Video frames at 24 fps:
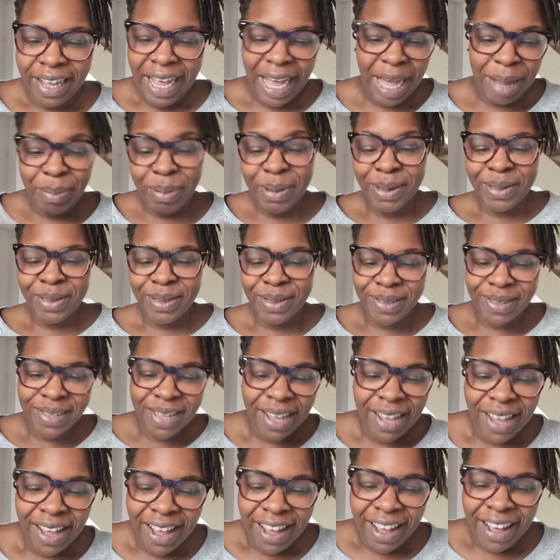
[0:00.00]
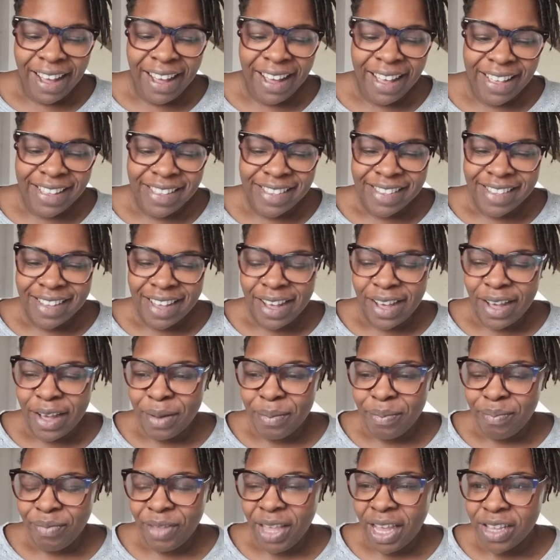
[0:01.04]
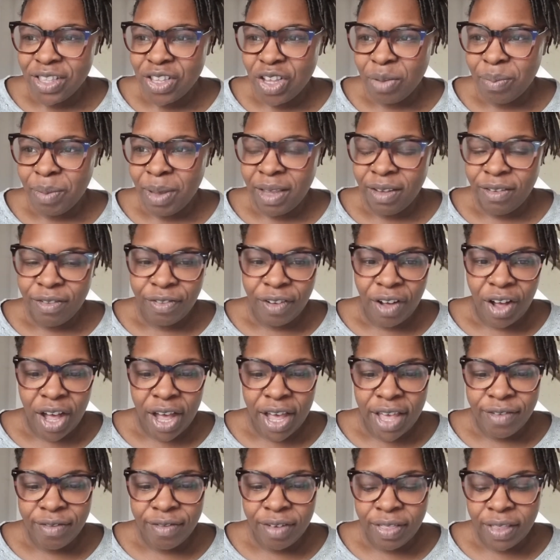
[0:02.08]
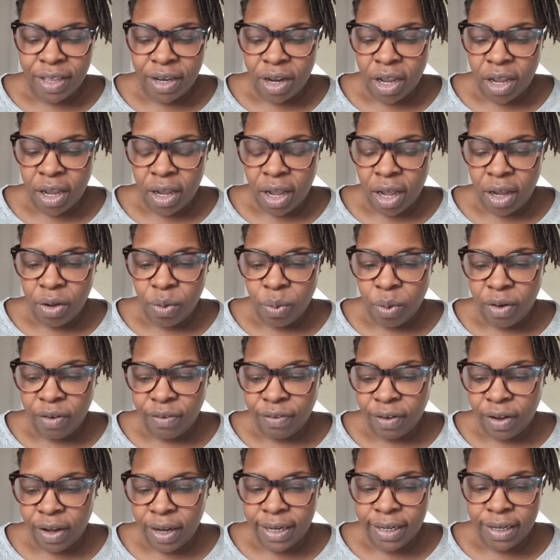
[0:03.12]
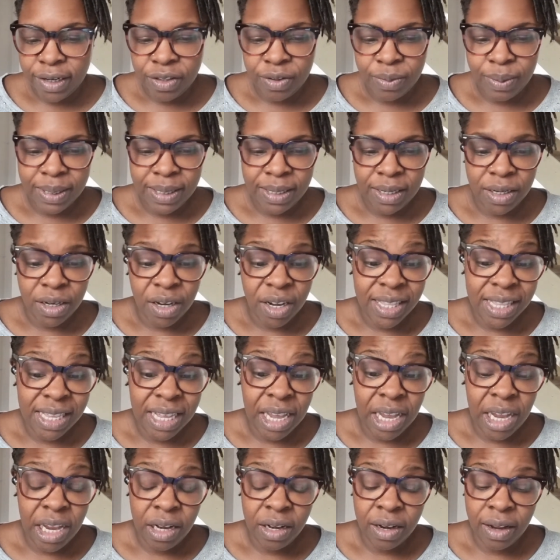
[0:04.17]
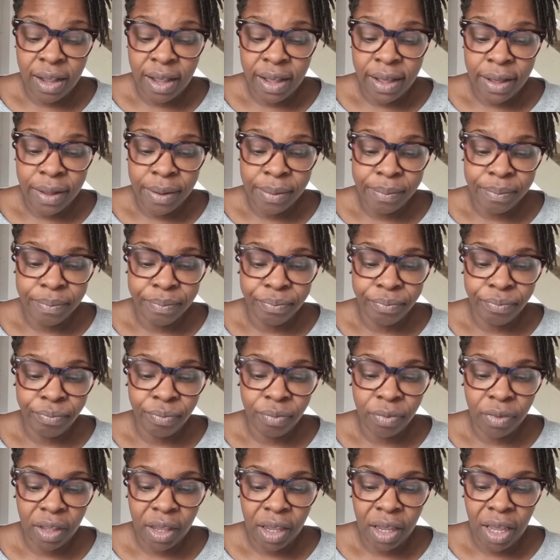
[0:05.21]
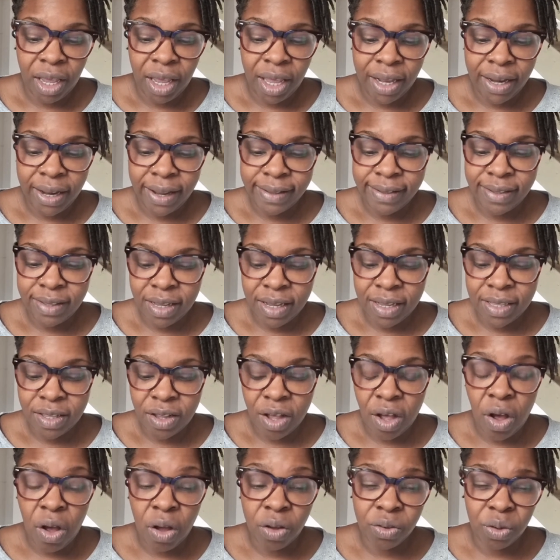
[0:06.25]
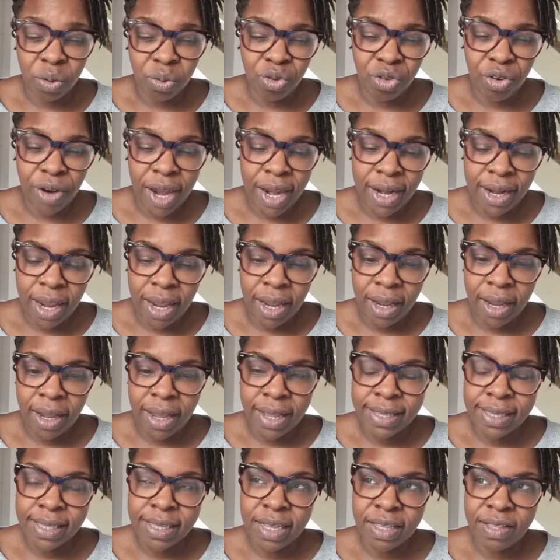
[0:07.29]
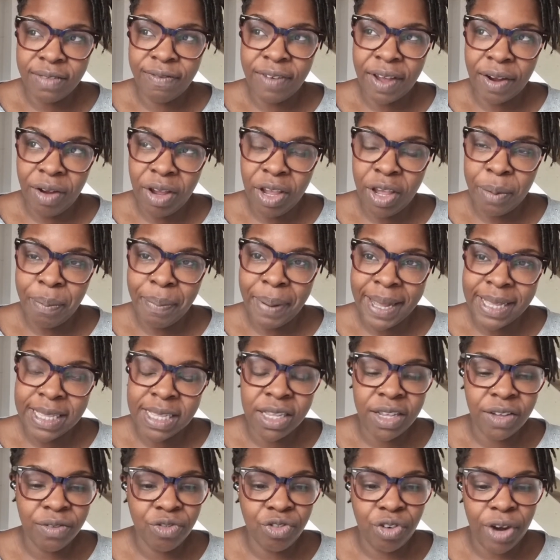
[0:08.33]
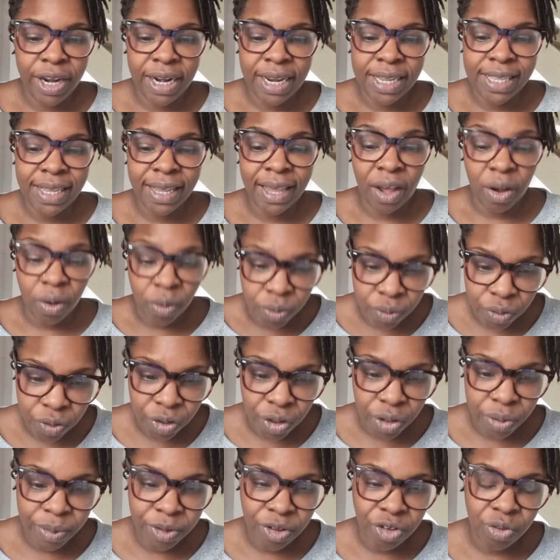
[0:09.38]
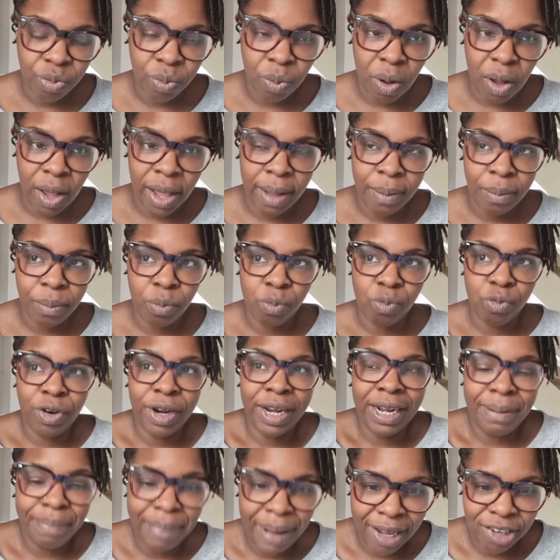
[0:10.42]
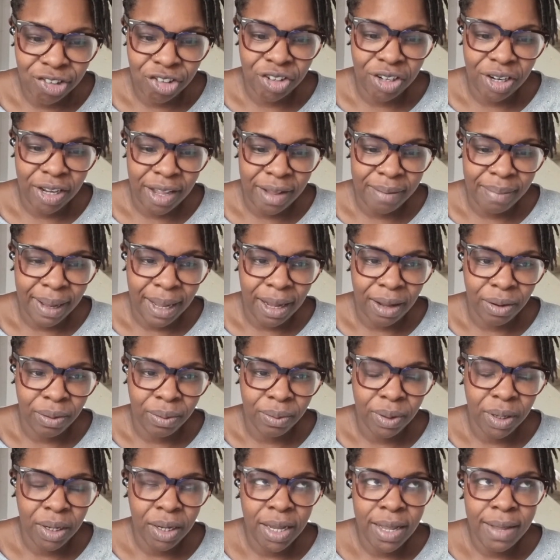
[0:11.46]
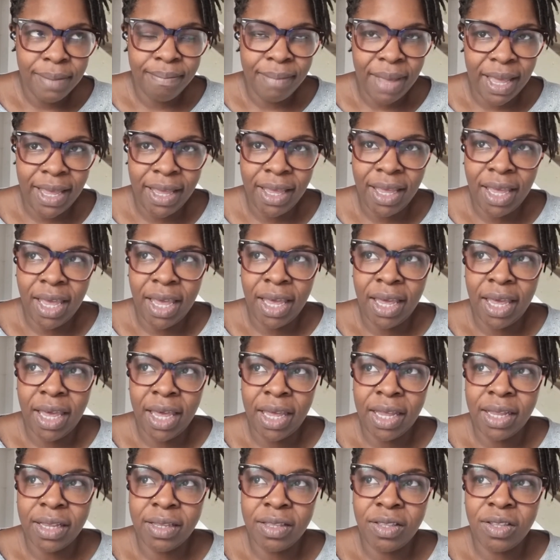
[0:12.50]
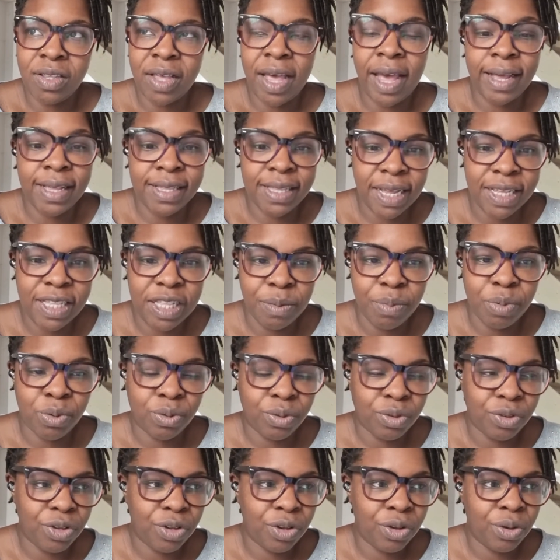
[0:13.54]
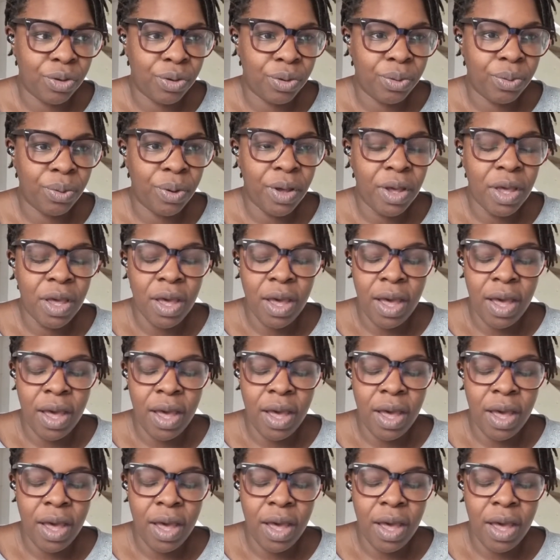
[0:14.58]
happens. And yeah, it took me 5, and then I qualified in 2019. And it's a hard old training. It's very competitive training to get onto, which is why I'm really passionate about making it accessible to